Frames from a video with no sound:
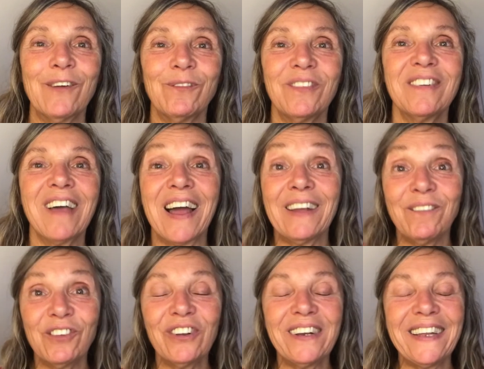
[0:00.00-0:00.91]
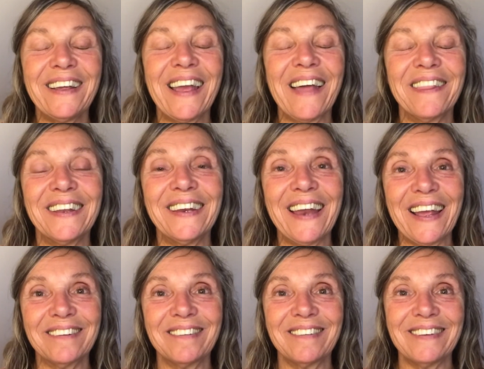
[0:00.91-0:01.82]
time till you get the
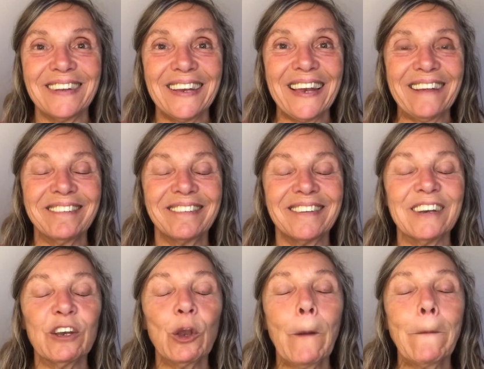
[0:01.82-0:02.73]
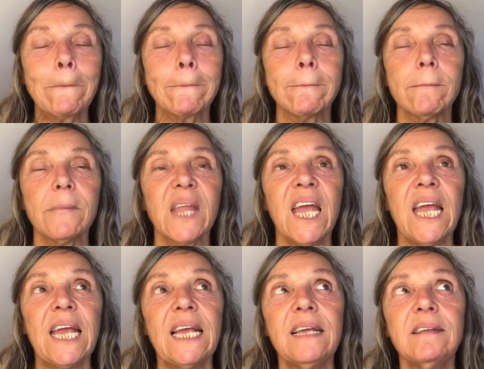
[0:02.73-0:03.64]
next lesson
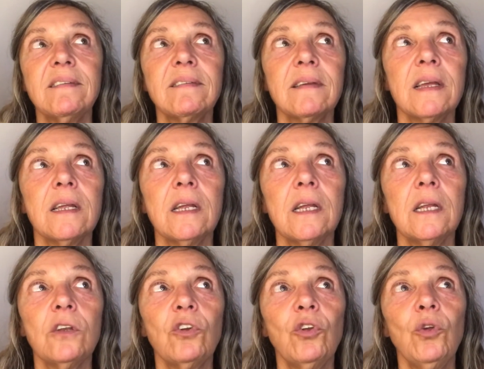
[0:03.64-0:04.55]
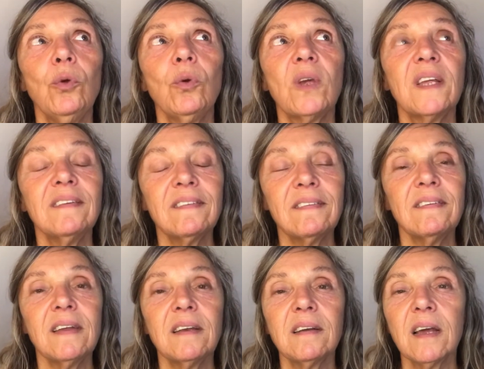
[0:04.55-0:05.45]
is to
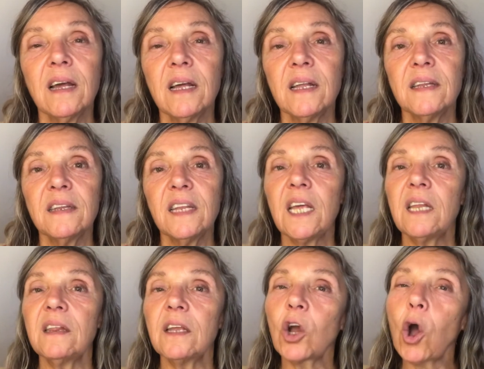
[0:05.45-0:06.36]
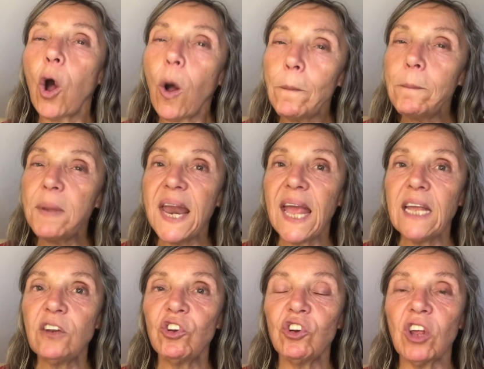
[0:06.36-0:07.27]
consider the
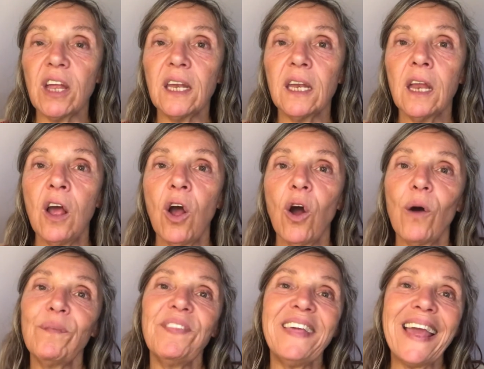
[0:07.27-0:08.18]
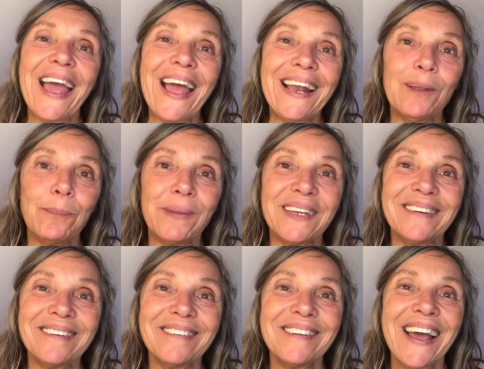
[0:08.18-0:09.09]
combination of the
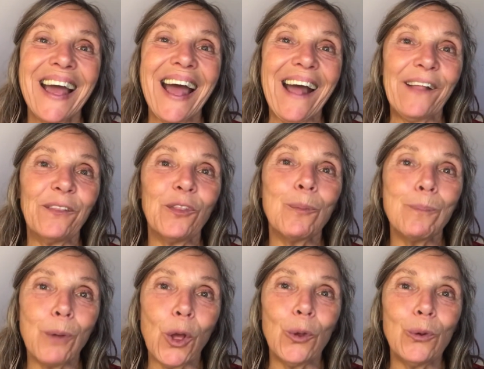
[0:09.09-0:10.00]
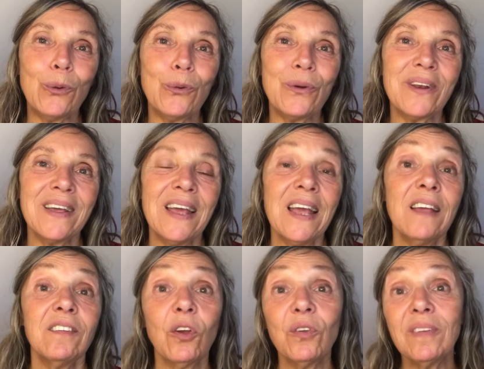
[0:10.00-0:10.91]
element and the mode.
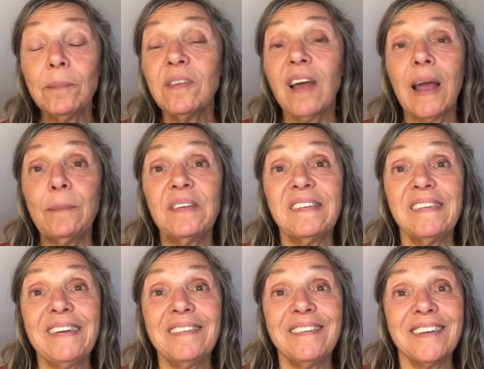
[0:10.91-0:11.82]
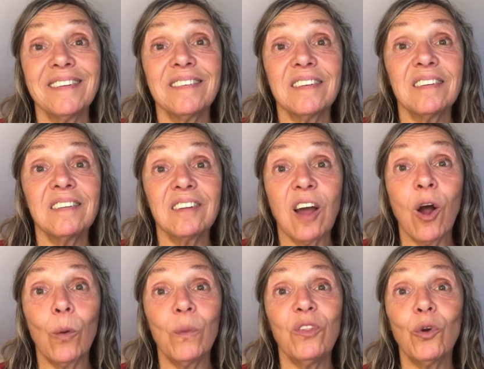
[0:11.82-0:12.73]
So sometimes it's easiest to
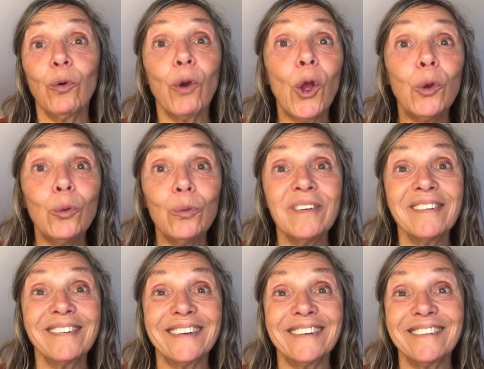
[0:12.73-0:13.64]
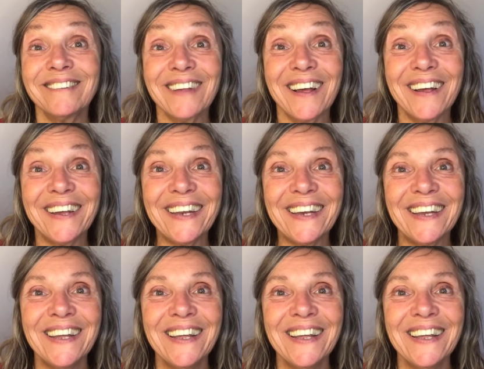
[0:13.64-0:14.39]
start with your own sun sign.